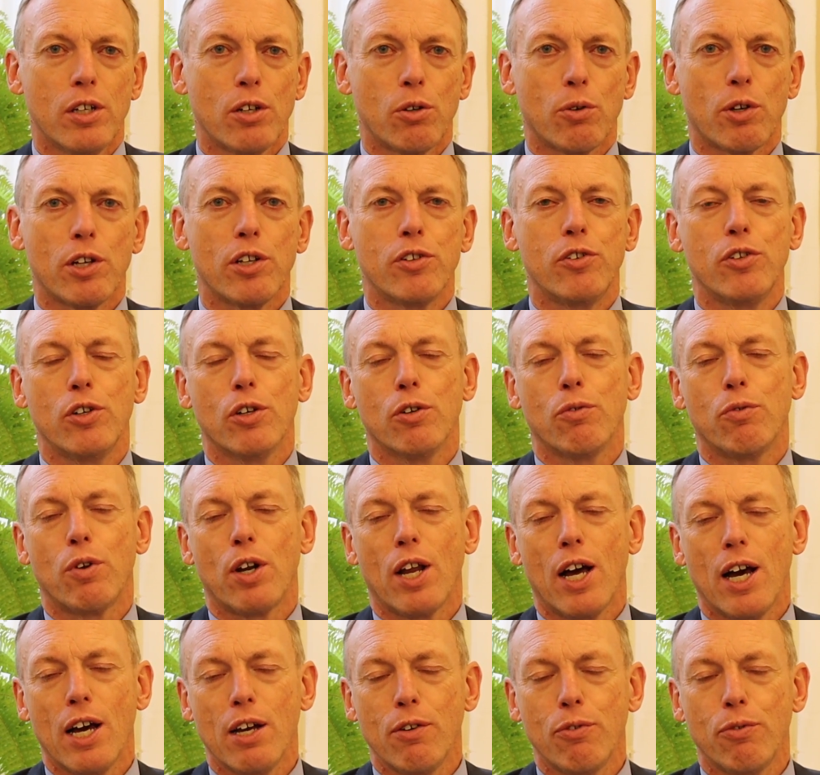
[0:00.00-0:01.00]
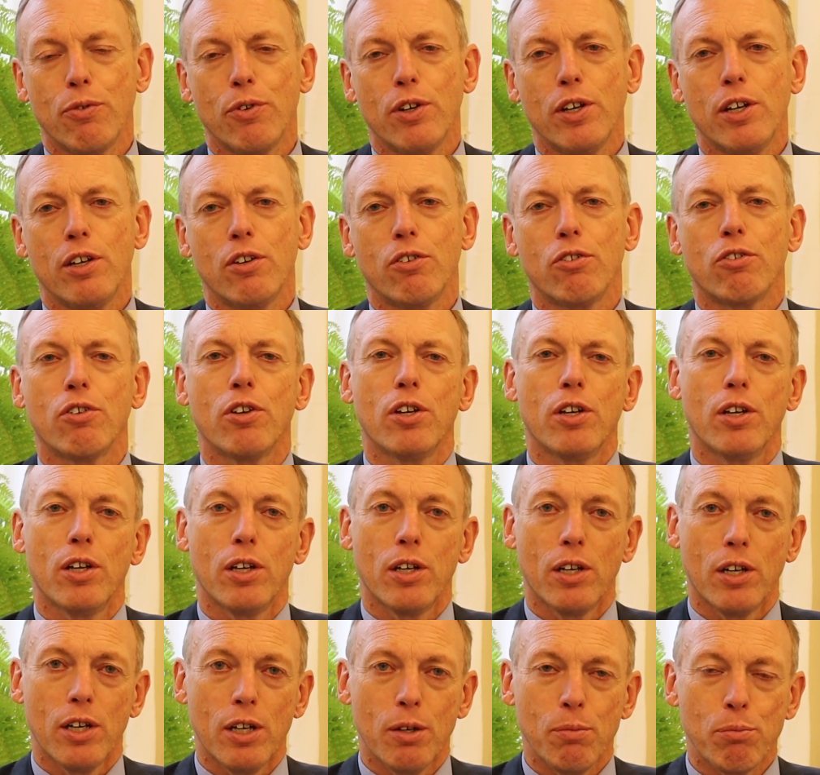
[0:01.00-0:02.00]
quality of life is
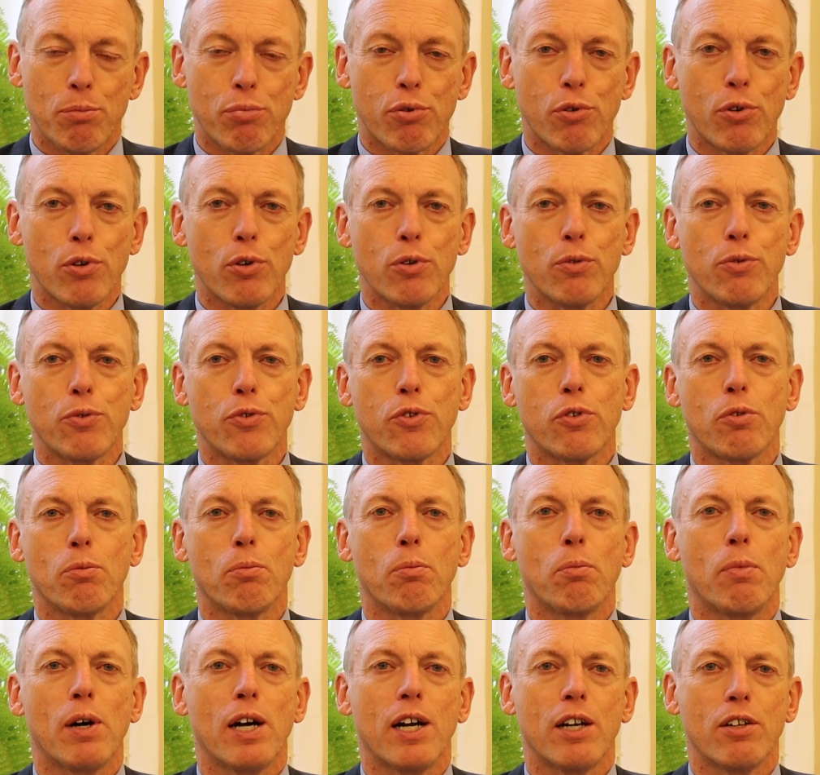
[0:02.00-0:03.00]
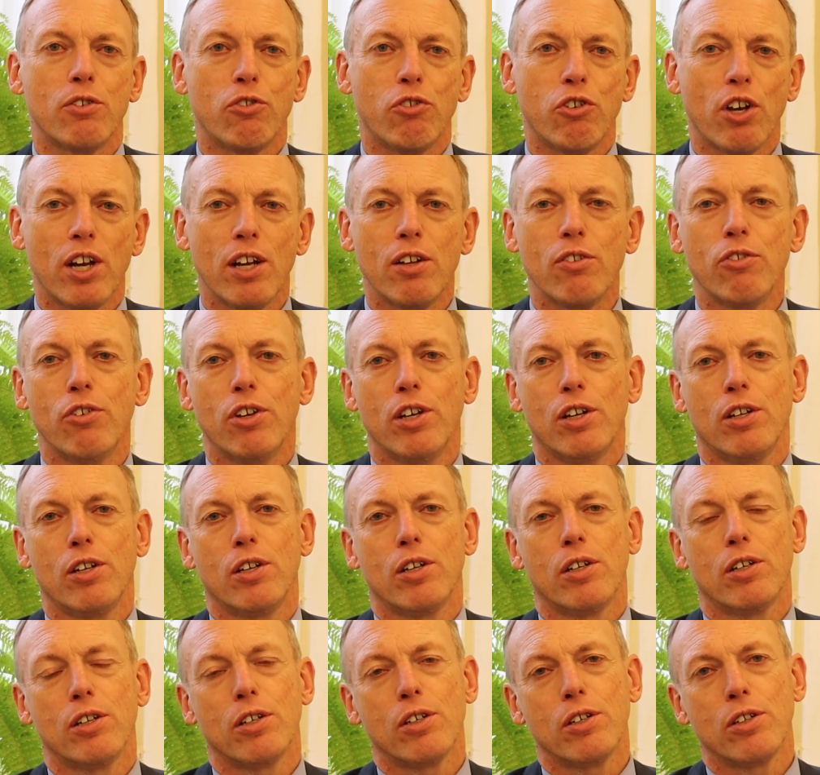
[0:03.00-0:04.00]
improved by
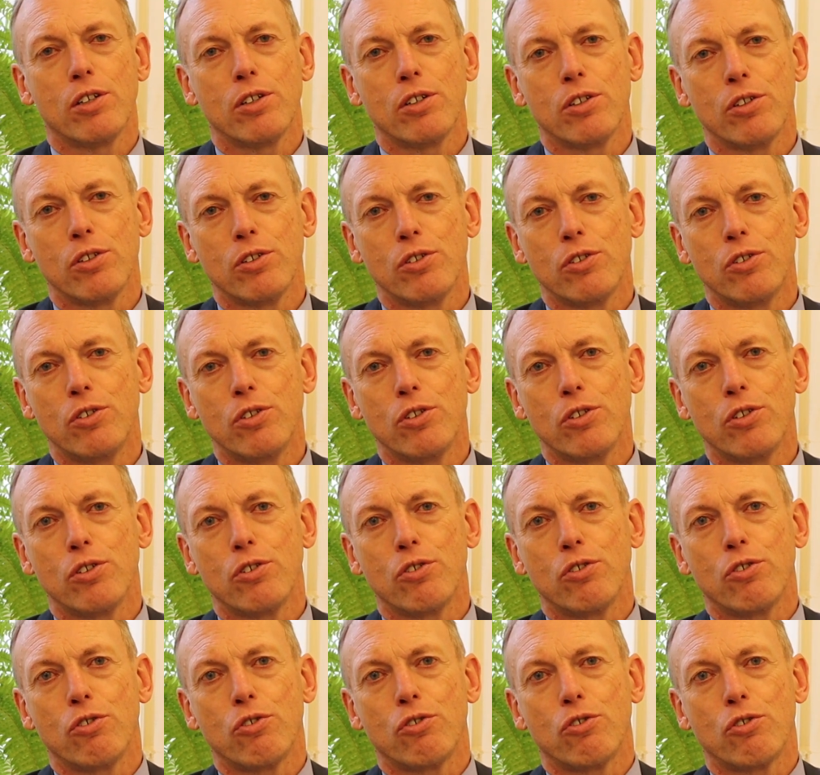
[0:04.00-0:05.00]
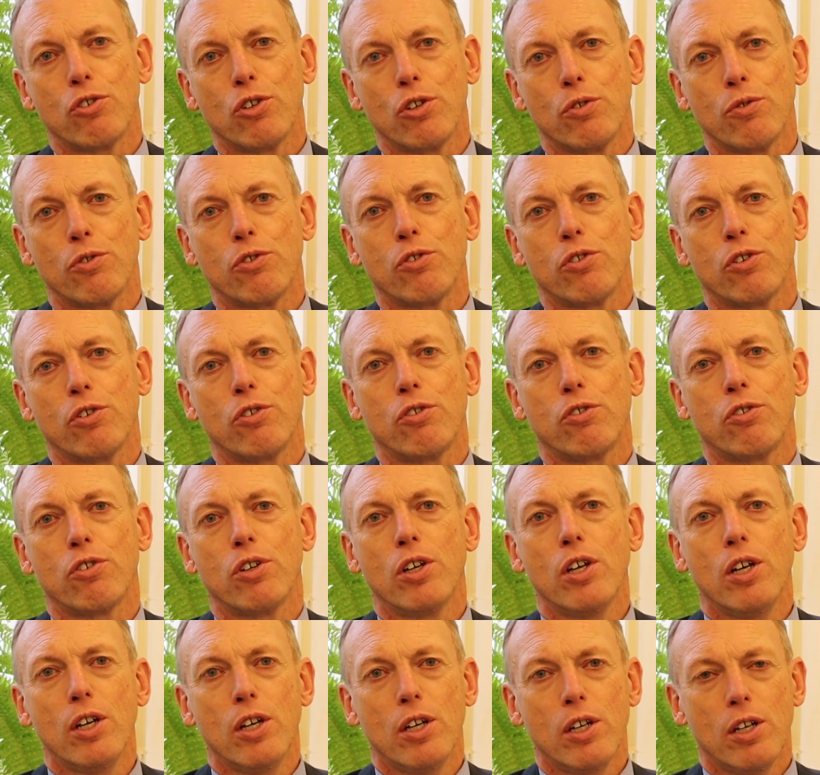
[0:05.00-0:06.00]
changing the
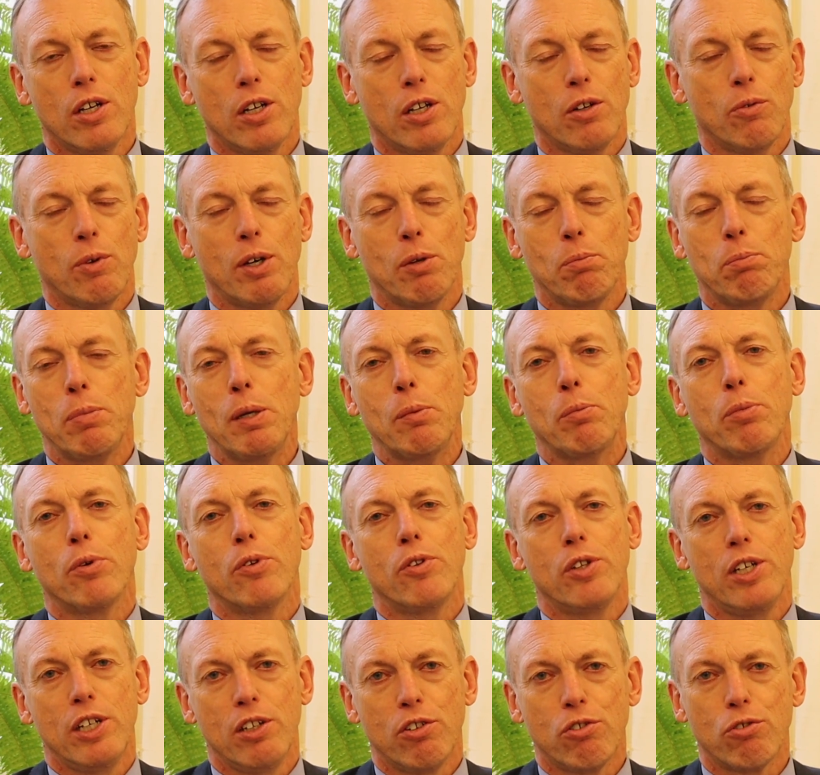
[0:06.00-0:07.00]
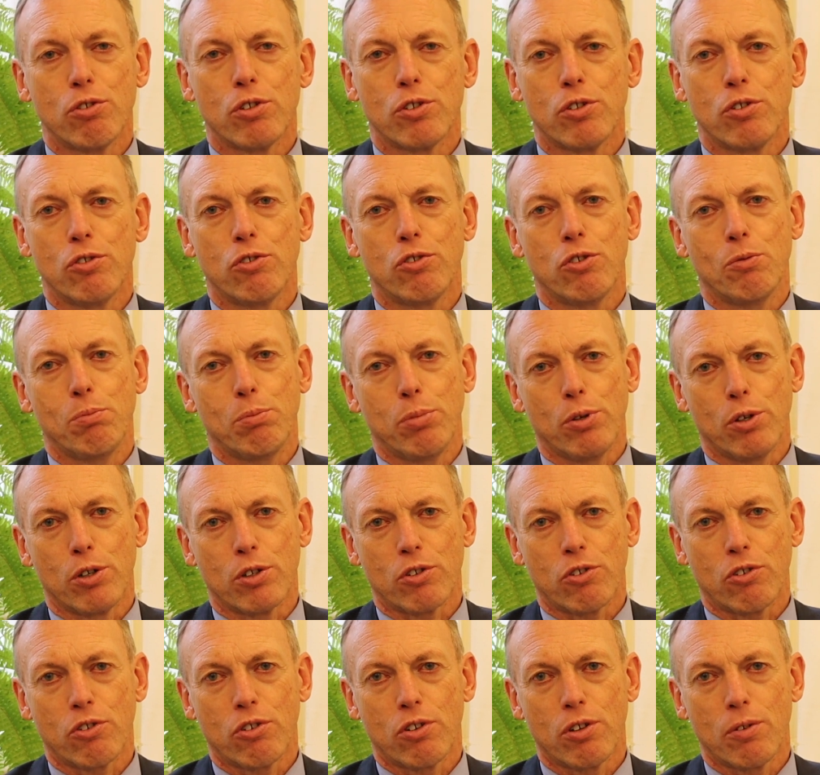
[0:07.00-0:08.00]
services when people need certain
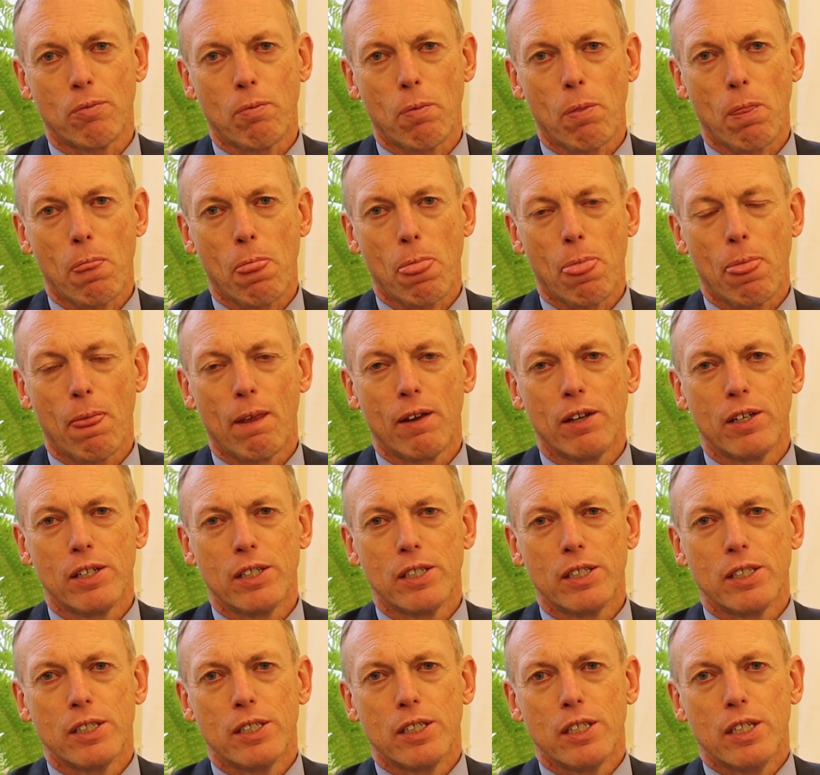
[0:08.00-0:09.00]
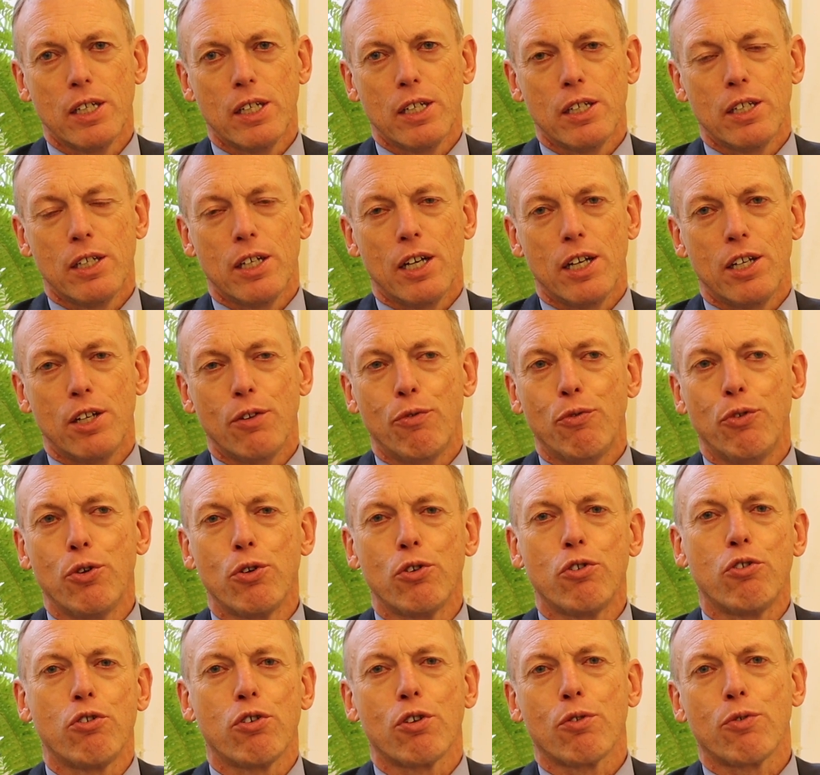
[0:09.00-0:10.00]
supports. And the
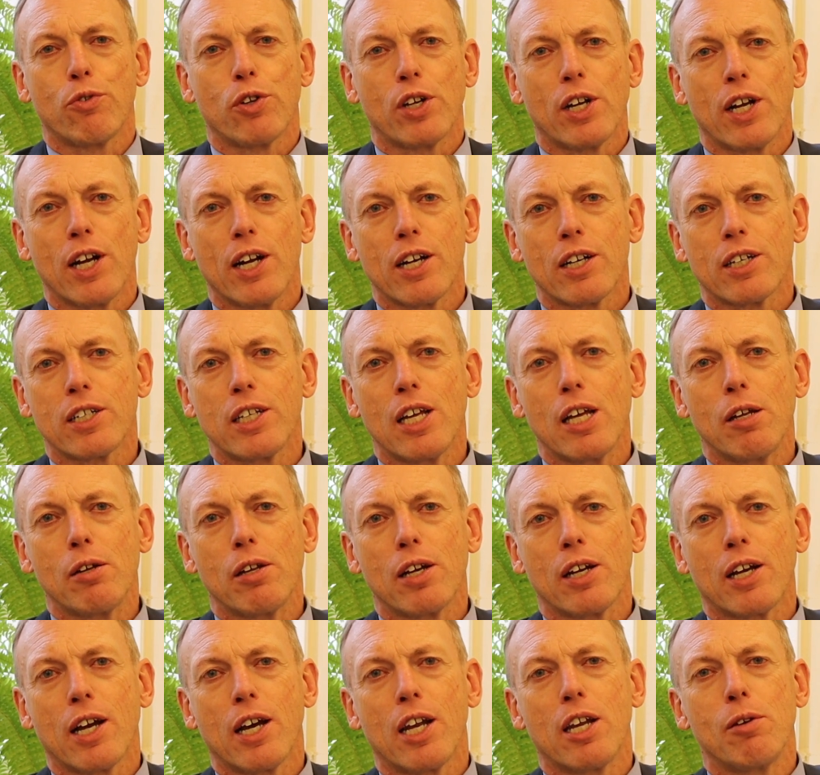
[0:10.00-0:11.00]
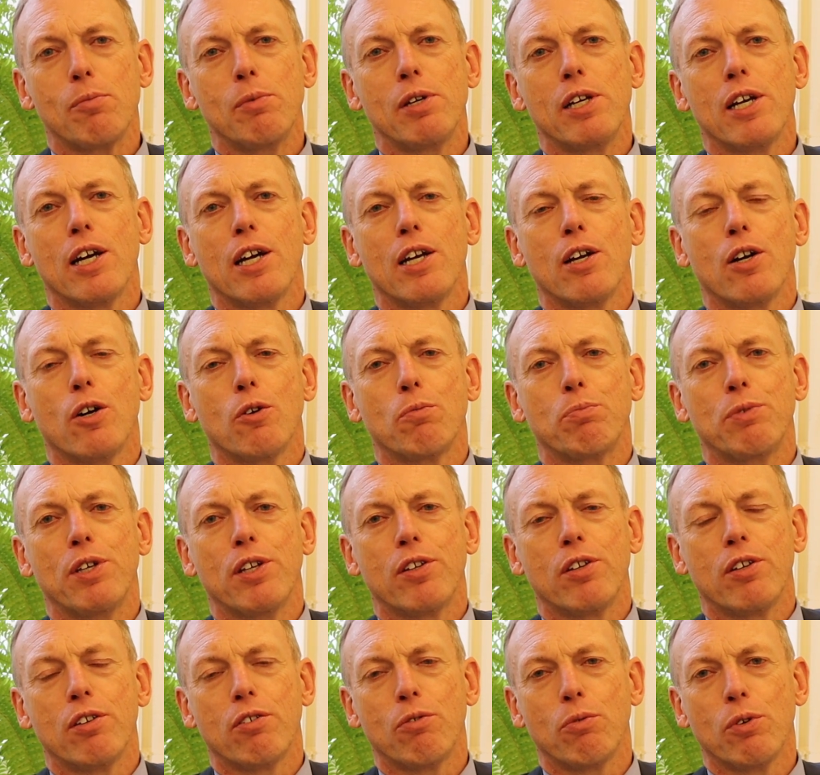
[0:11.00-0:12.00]
future of the Care Academy, I hope
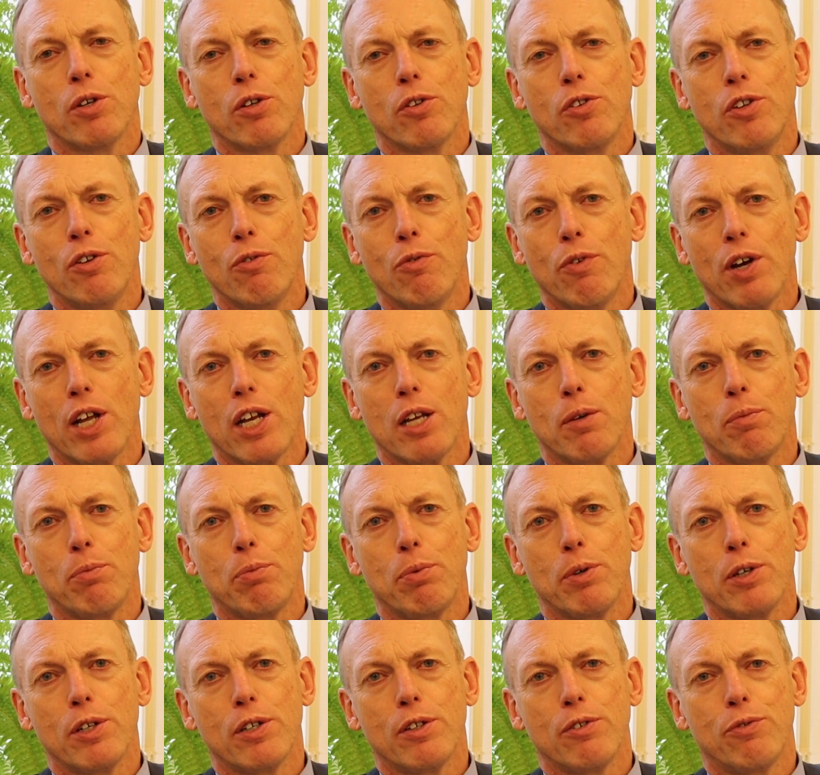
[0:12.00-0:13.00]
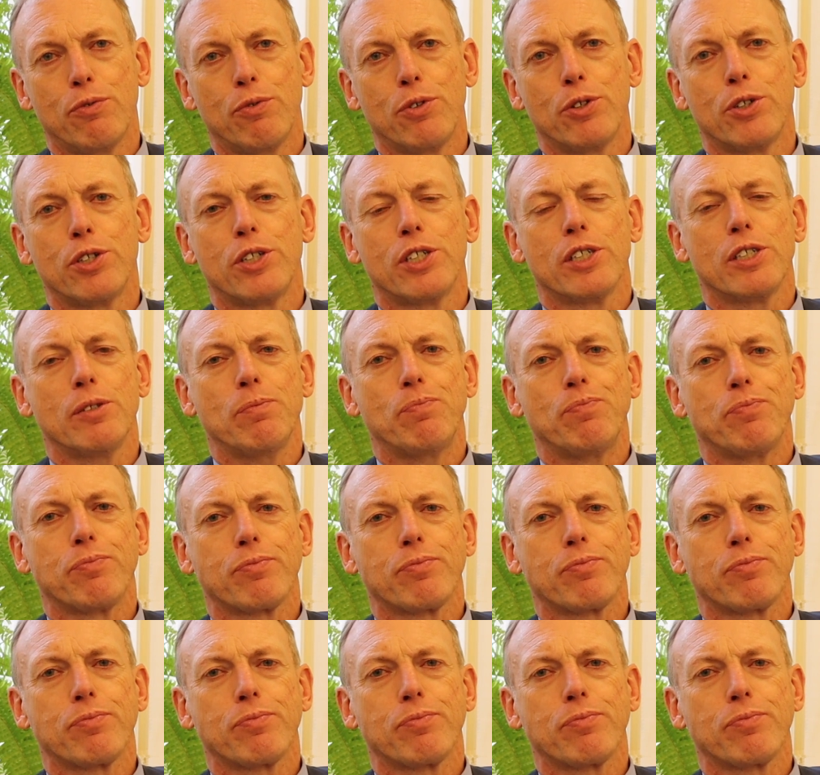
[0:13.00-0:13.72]
that it will develop further.